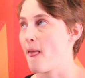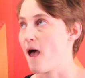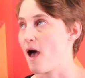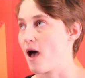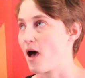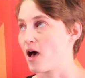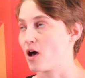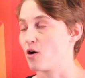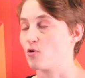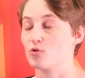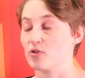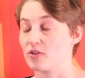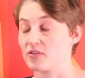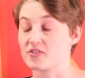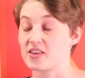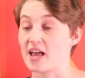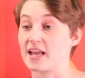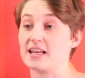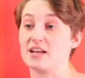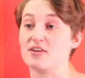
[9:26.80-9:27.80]
or the
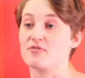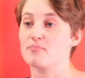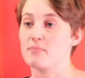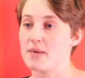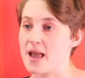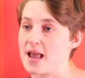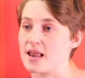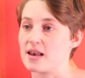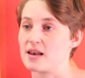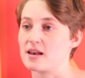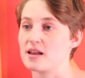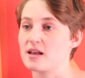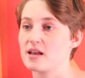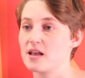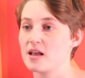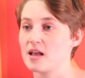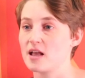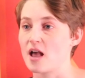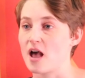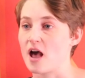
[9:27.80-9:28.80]
study of men,
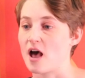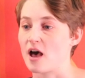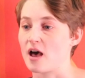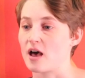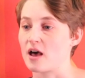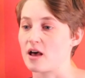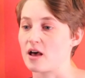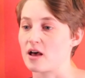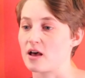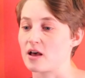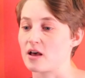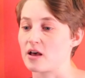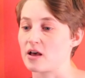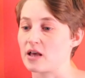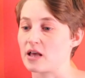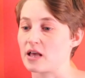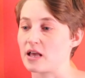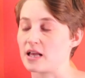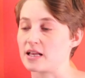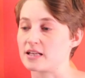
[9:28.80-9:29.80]

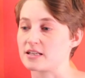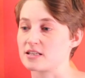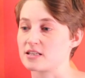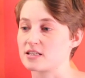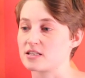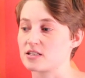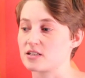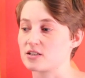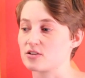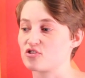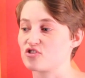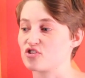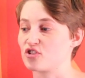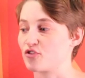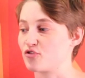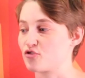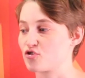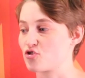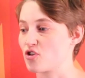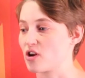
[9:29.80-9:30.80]
it sort
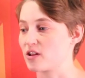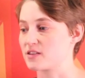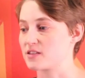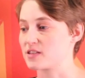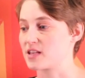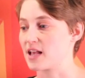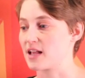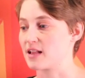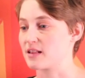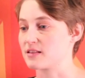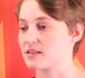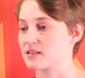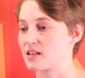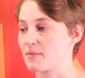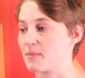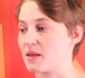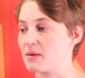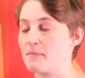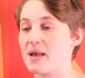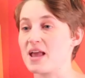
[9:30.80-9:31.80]
of transcends,
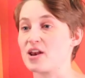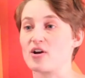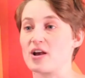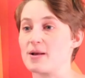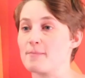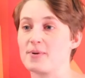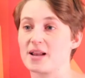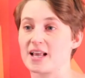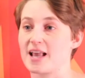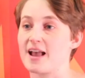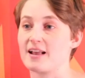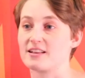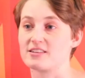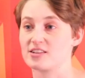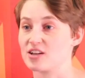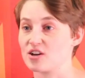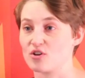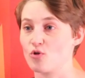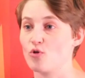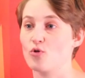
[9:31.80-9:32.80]
I mean, men are
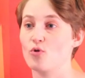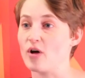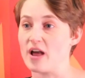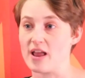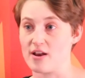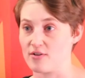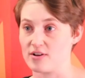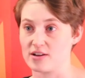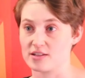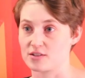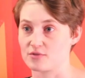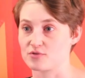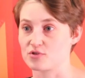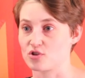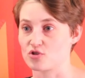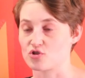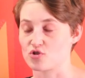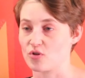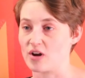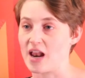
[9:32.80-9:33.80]
implicated in all areas of
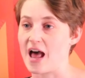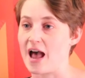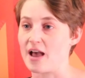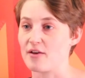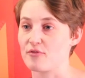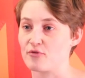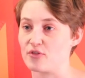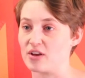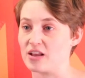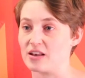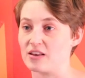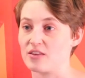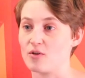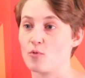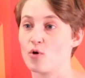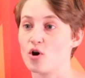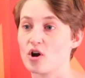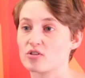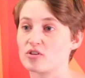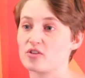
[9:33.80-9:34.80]
social life, in the
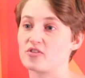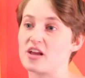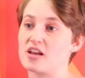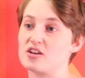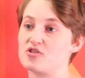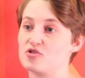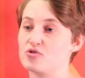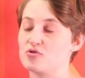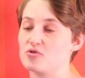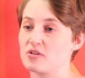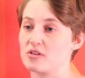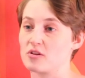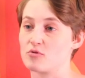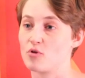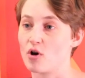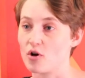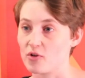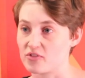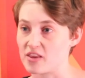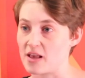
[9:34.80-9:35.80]
work that they do, in the
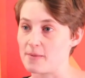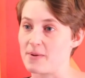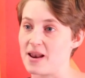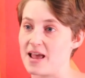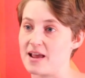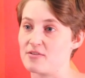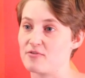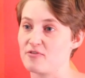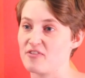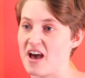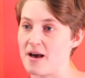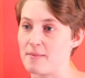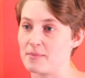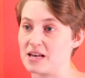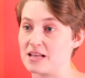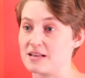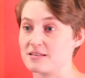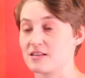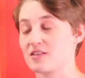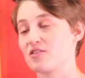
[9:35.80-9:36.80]
roles they play in
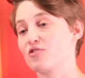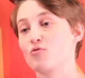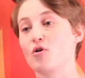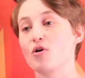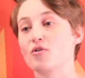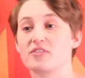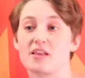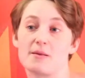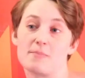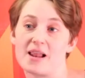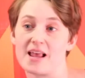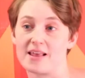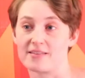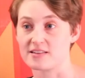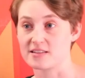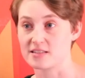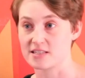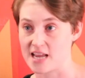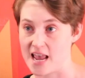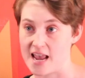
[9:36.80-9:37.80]
families, in the roles they play in
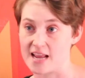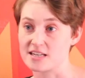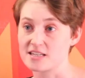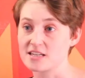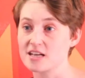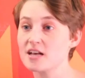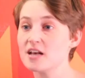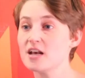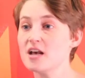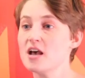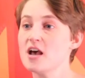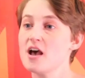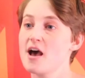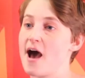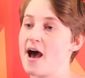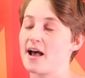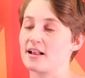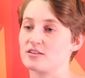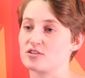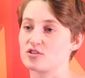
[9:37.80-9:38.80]
the state.
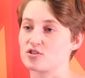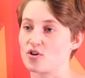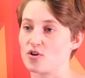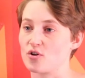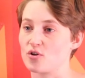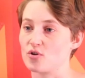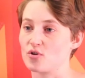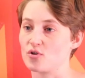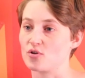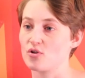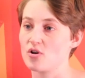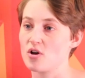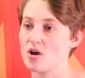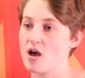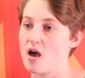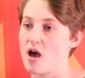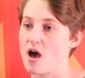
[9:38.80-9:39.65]
And so